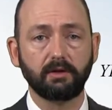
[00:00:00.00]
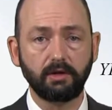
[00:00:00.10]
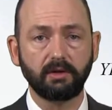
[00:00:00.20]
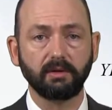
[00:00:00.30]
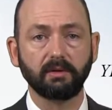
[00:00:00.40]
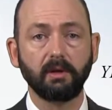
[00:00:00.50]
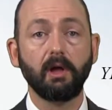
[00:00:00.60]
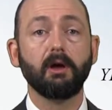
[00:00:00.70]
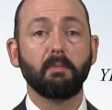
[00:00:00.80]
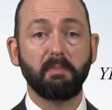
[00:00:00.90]
to
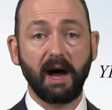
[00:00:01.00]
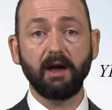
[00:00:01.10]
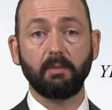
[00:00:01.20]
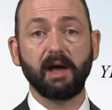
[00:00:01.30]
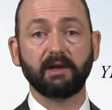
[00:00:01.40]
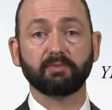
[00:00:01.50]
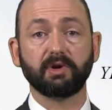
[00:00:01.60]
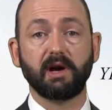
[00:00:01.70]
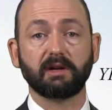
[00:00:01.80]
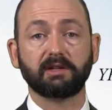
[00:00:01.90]
biomass
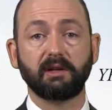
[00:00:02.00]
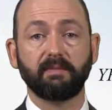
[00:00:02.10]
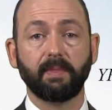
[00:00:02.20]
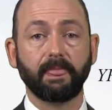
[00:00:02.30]
production.